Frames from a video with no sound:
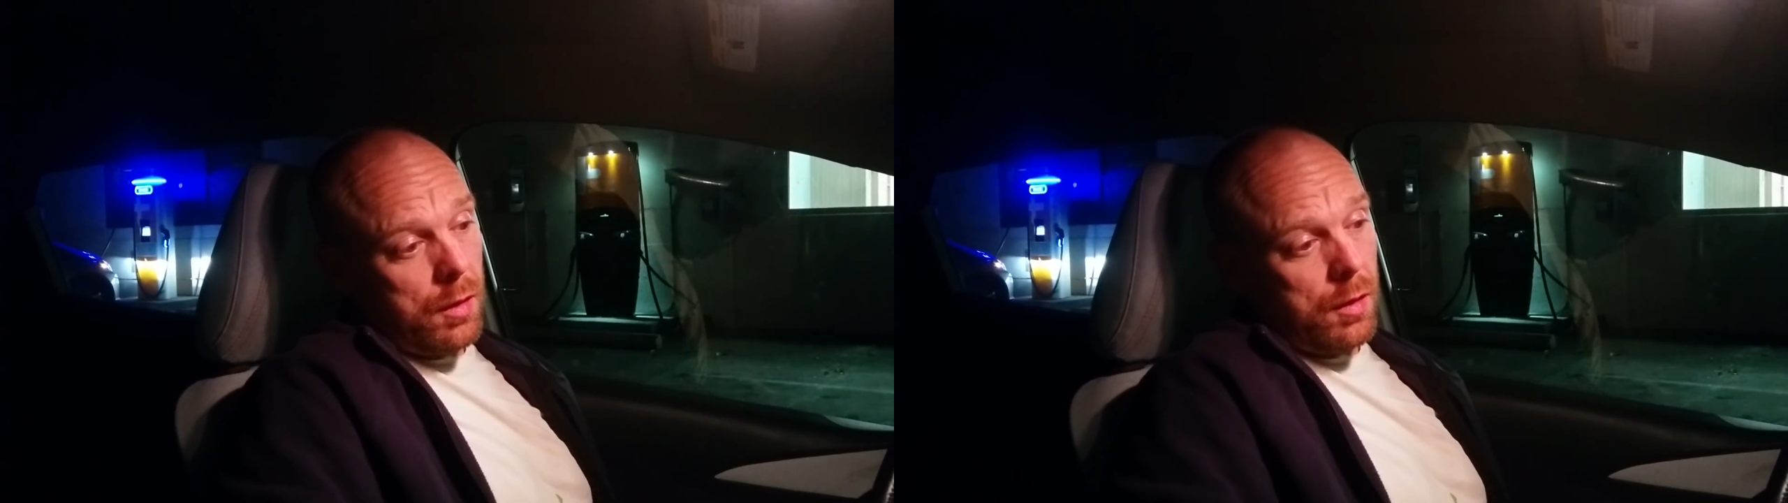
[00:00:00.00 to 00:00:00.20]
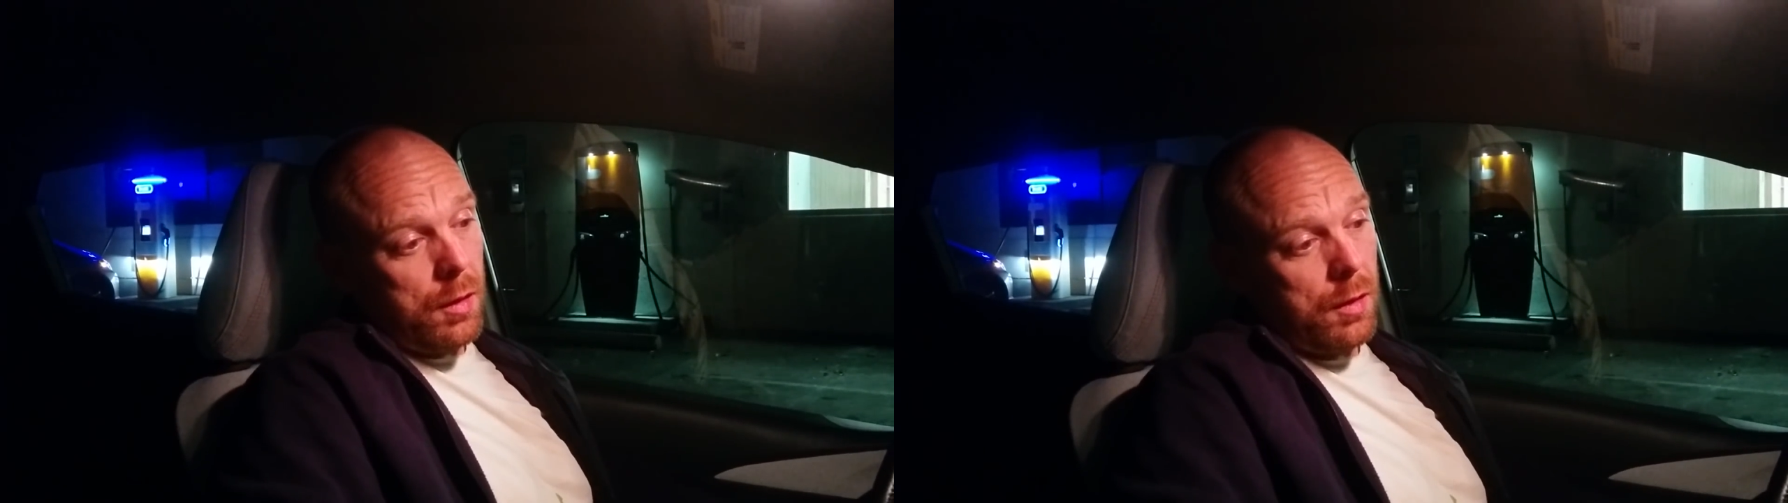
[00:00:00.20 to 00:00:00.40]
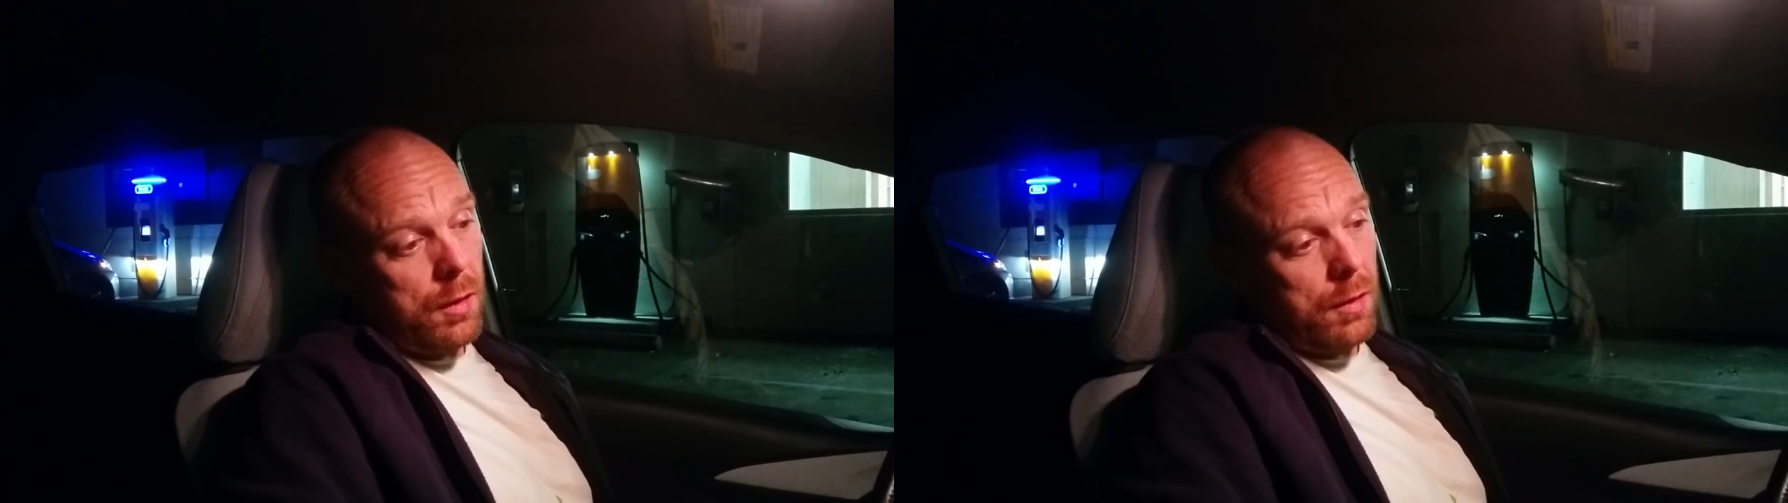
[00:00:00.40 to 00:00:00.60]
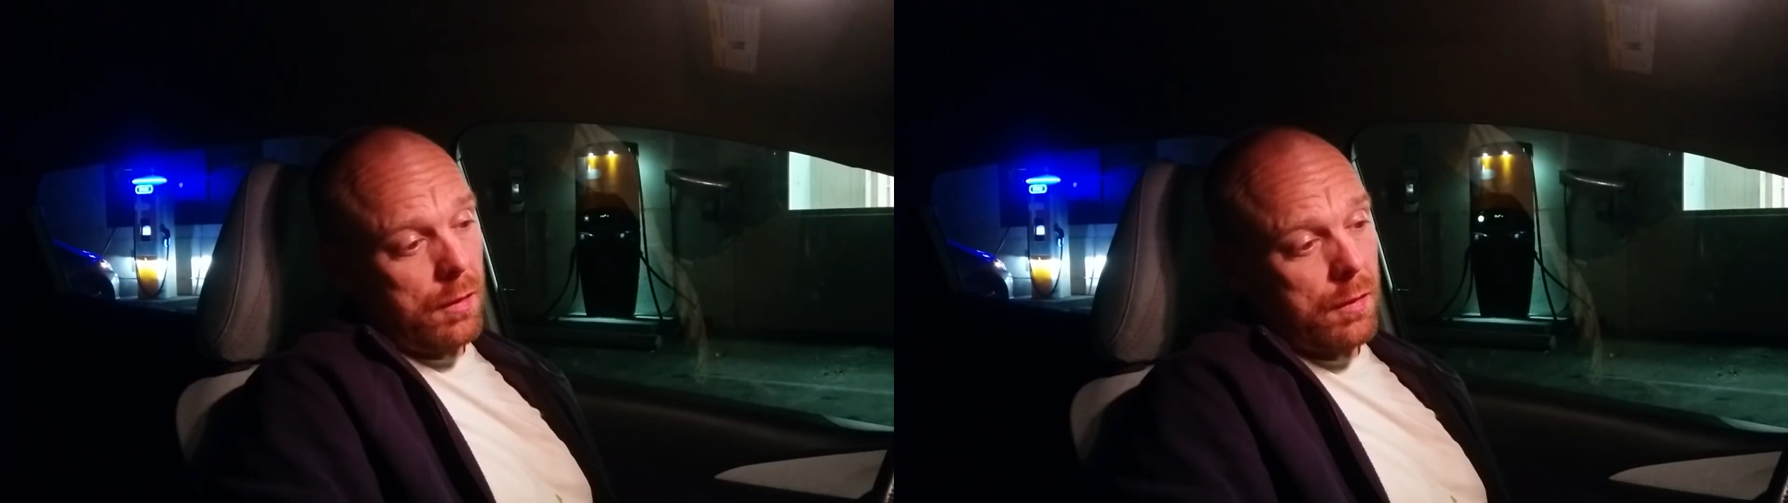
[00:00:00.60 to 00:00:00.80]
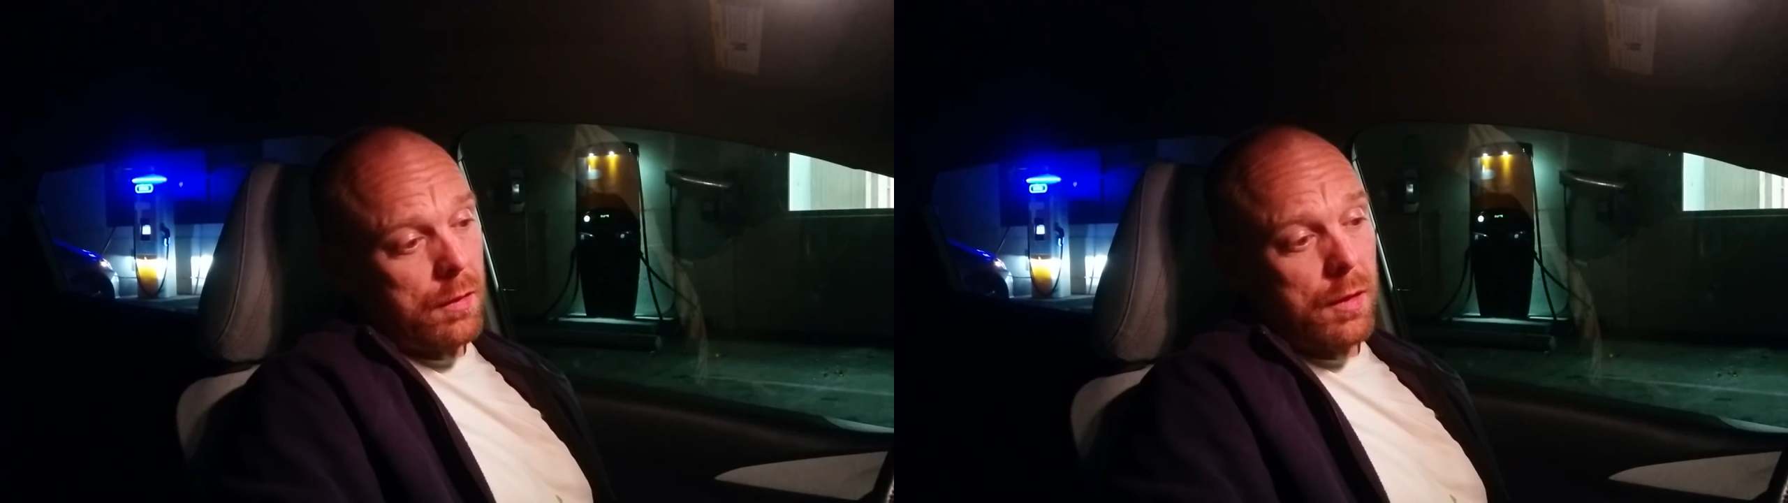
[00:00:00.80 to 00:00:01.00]

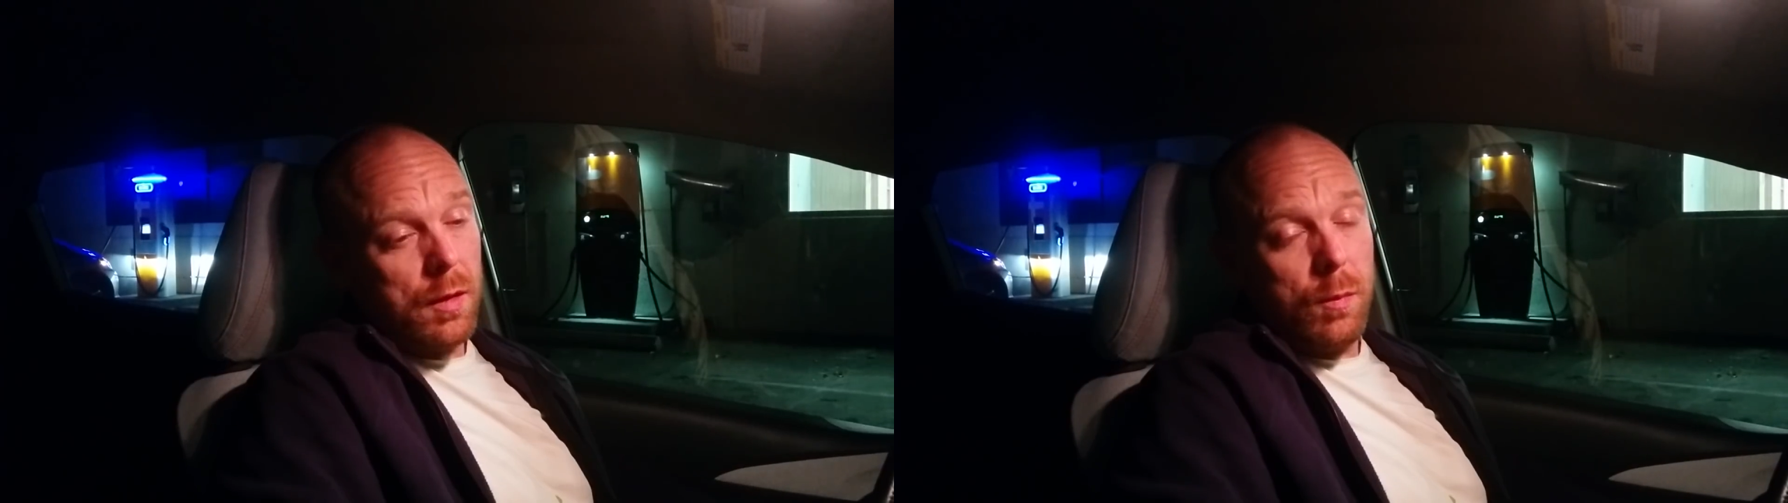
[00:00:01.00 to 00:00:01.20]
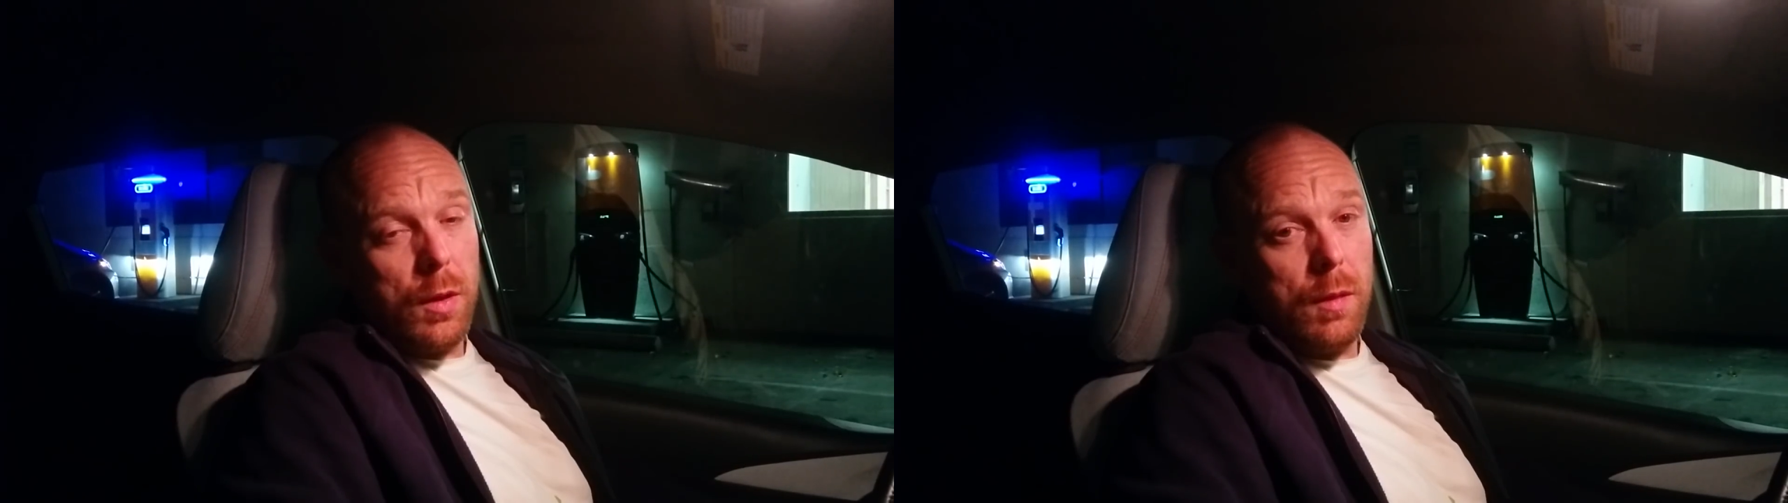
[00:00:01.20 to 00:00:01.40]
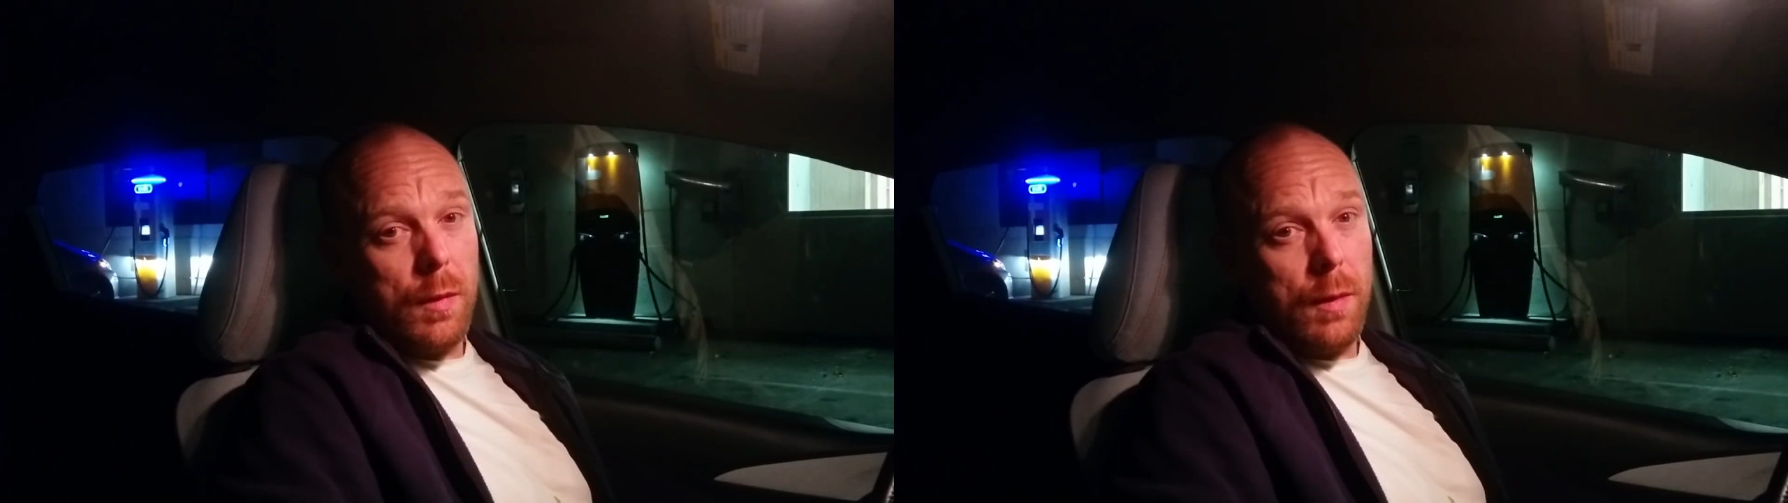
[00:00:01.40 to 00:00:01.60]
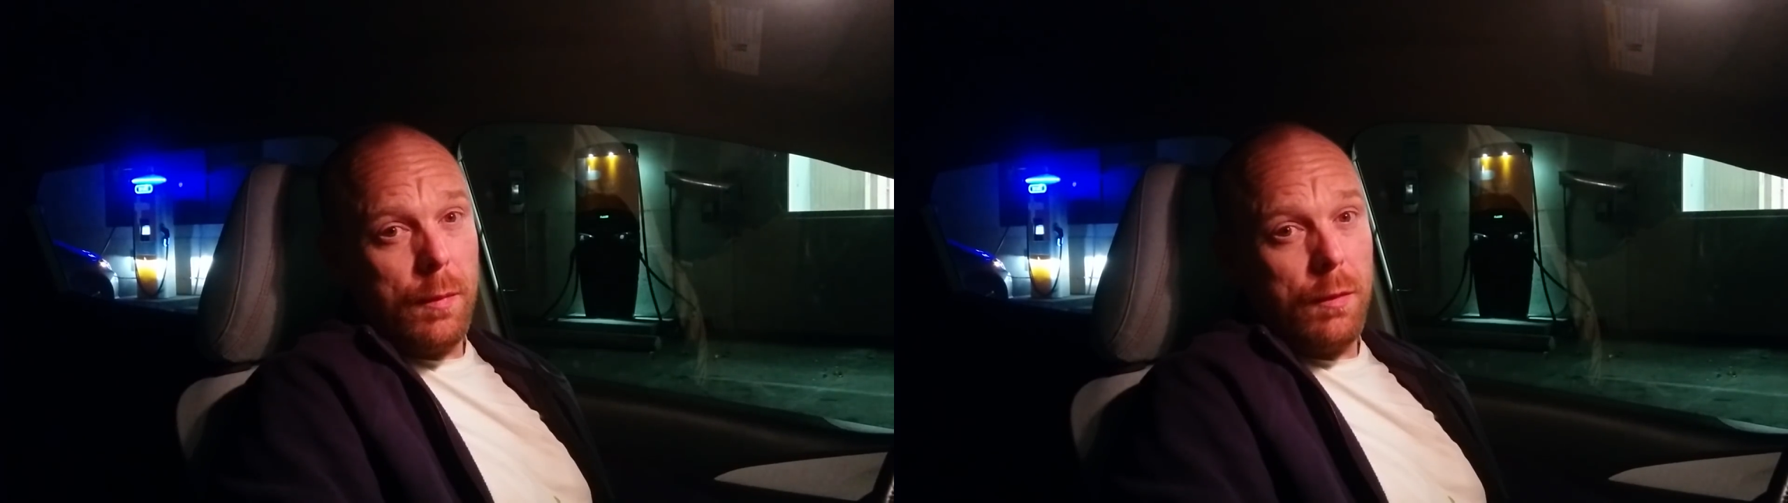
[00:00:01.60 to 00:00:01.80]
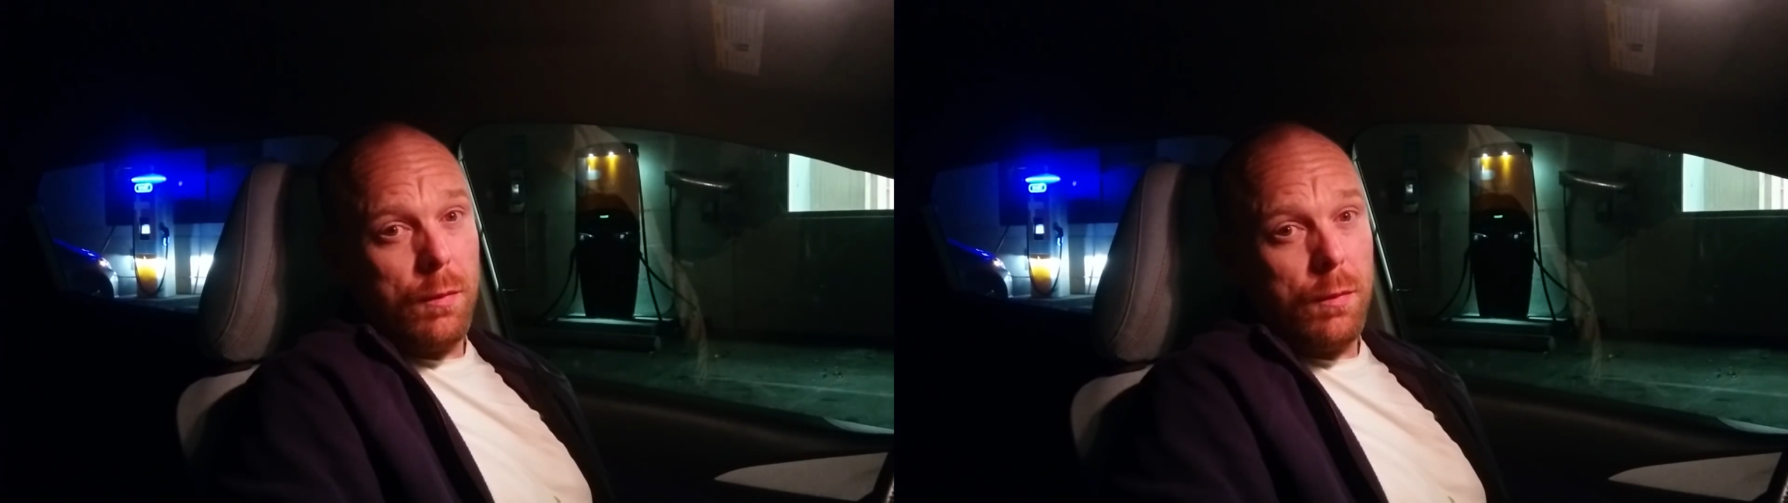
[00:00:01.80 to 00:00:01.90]
it's going to be maybe